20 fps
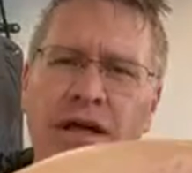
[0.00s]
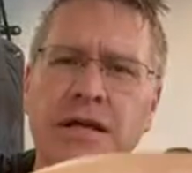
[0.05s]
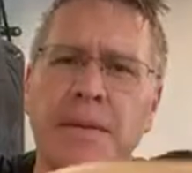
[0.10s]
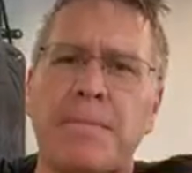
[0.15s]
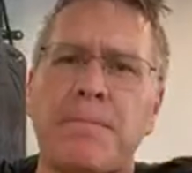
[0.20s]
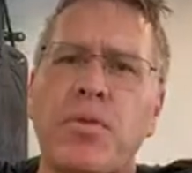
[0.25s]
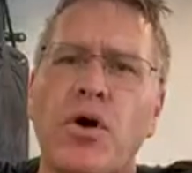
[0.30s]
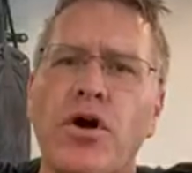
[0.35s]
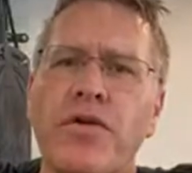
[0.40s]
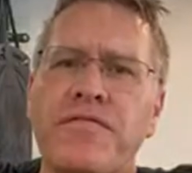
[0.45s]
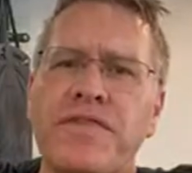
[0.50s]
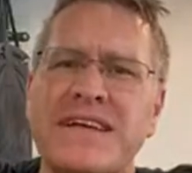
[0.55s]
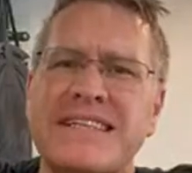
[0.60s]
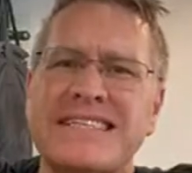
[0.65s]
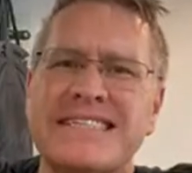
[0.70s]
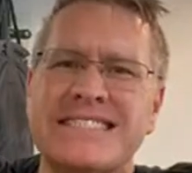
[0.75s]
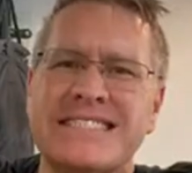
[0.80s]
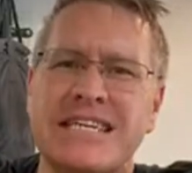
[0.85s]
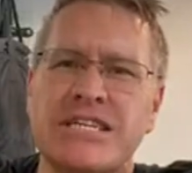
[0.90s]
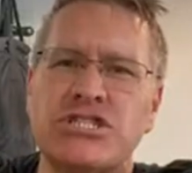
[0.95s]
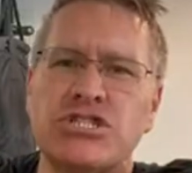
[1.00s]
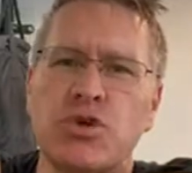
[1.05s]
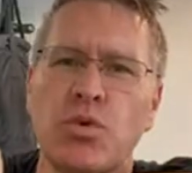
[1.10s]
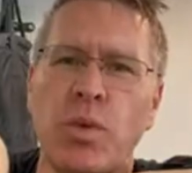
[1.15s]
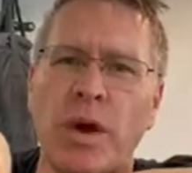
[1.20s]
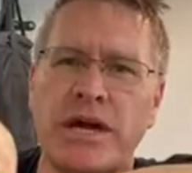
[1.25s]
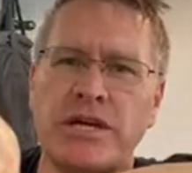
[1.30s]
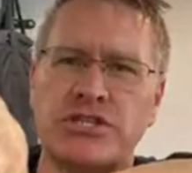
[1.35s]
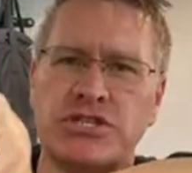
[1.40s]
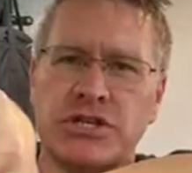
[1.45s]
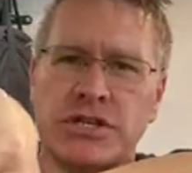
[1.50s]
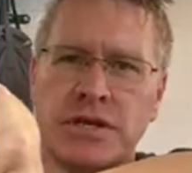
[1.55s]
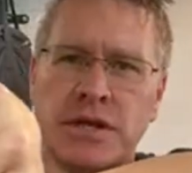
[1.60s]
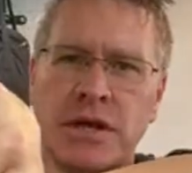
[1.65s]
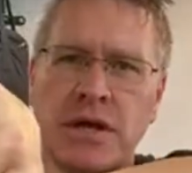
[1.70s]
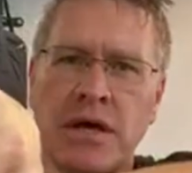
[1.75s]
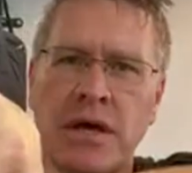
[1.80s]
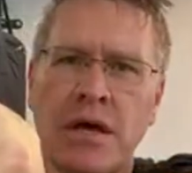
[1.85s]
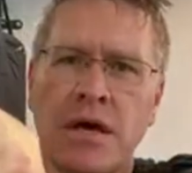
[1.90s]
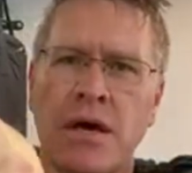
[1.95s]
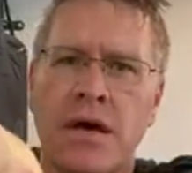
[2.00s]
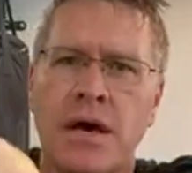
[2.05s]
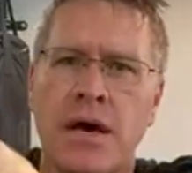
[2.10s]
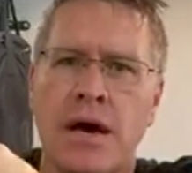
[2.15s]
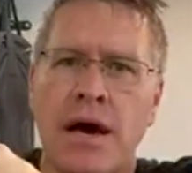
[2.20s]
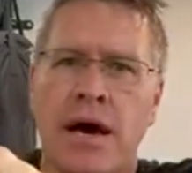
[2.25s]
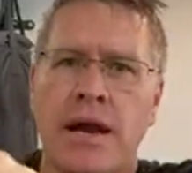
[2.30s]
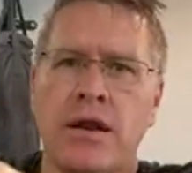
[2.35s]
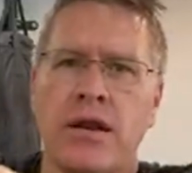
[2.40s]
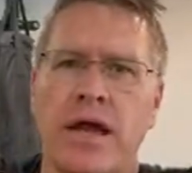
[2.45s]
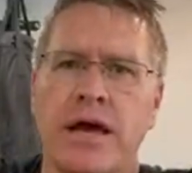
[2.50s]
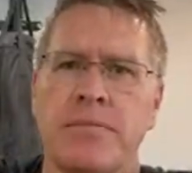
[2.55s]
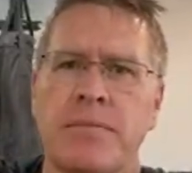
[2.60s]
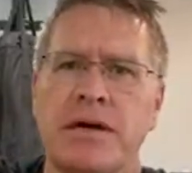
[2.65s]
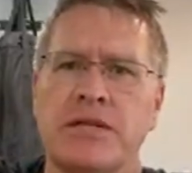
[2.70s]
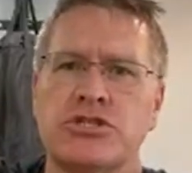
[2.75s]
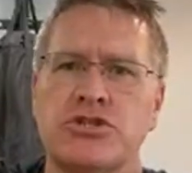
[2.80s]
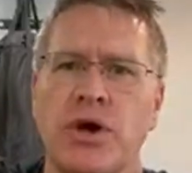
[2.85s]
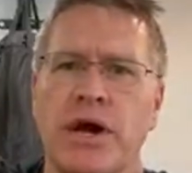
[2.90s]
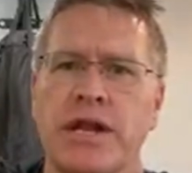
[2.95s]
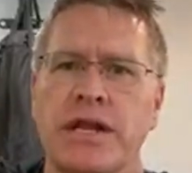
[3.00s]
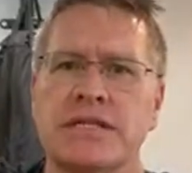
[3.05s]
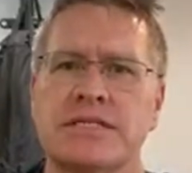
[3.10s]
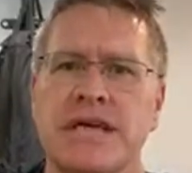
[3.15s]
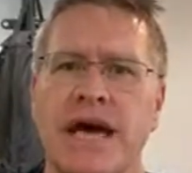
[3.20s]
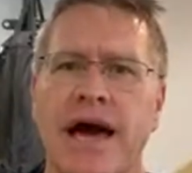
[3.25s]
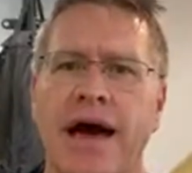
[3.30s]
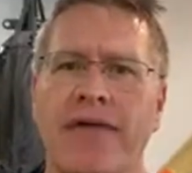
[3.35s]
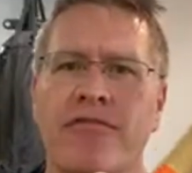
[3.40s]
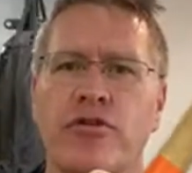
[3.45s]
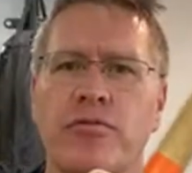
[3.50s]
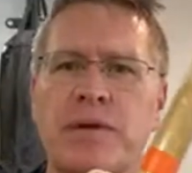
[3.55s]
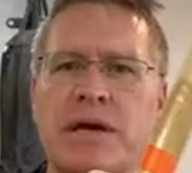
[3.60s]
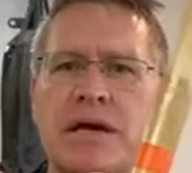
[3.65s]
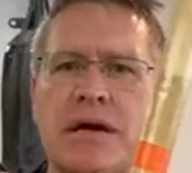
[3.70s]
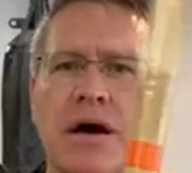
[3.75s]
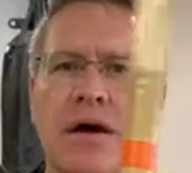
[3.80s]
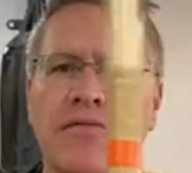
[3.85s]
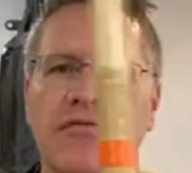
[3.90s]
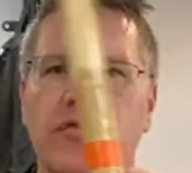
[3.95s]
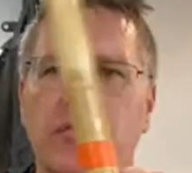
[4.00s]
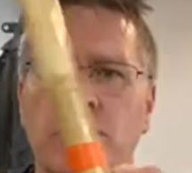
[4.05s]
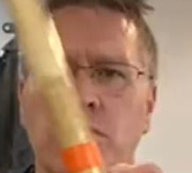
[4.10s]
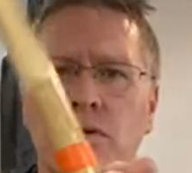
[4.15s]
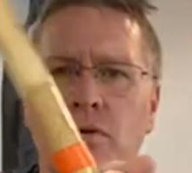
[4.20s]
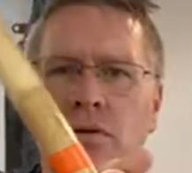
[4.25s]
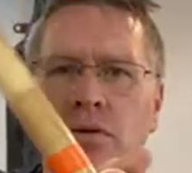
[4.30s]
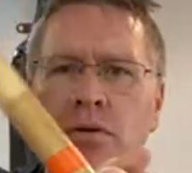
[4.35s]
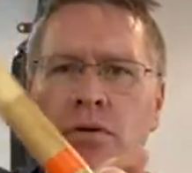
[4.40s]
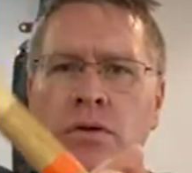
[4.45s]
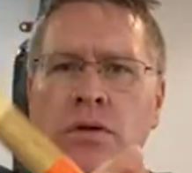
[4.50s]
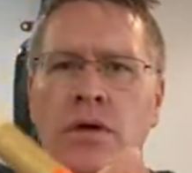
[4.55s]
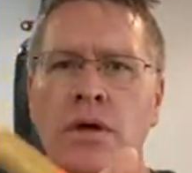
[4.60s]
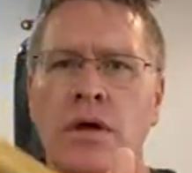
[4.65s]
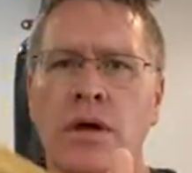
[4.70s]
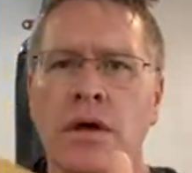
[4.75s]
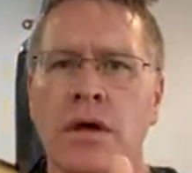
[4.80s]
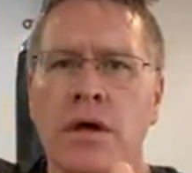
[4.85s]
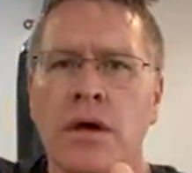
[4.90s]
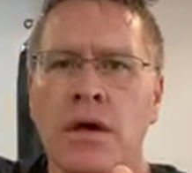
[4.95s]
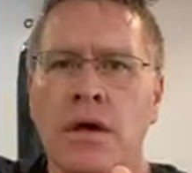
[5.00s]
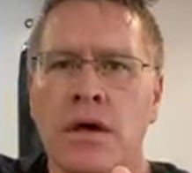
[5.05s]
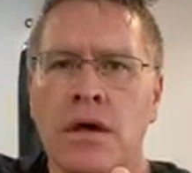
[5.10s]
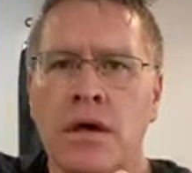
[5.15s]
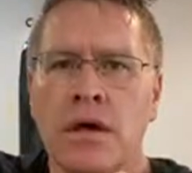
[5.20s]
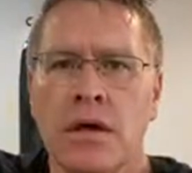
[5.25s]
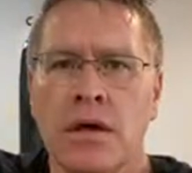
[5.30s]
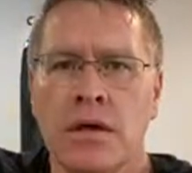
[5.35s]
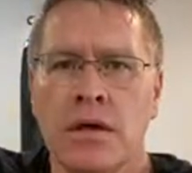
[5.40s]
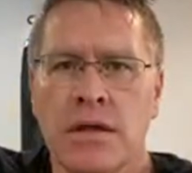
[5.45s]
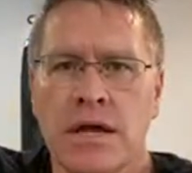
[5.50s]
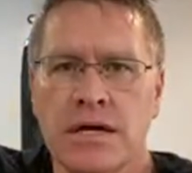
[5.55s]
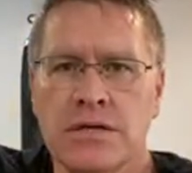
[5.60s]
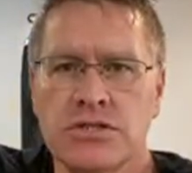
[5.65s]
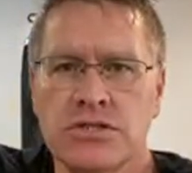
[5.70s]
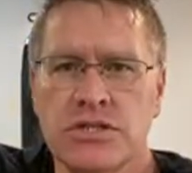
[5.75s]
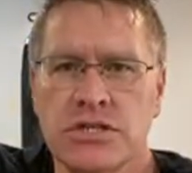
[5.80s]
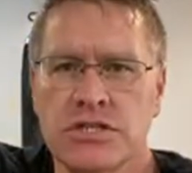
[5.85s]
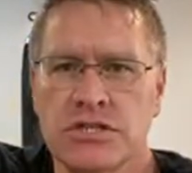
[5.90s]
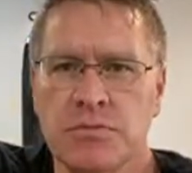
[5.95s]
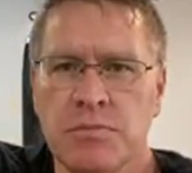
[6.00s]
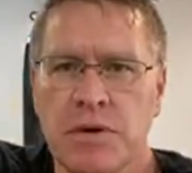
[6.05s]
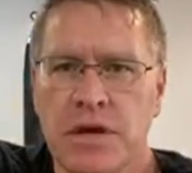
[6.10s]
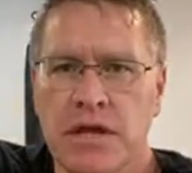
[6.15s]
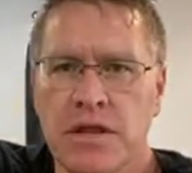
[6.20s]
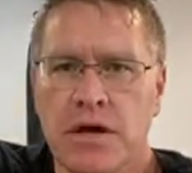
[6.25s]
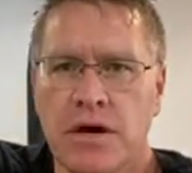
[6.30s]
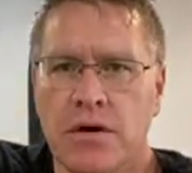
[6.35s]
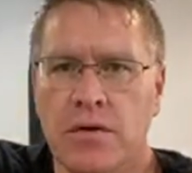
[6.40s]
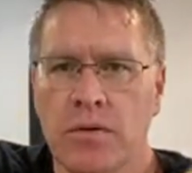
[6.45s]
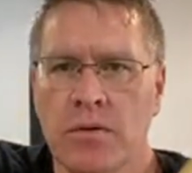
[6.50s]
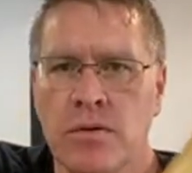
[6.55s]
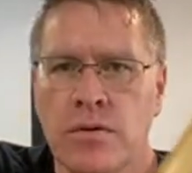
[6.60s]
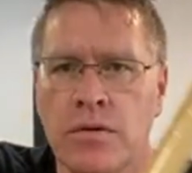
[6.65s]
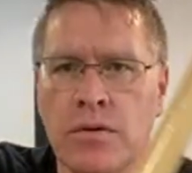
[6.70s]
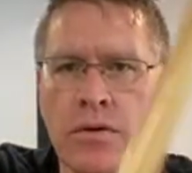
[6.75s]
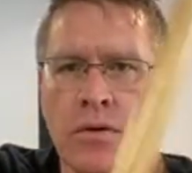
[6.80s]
like a perfect situation. I don't like my training to ever be comfortable. That's just me though.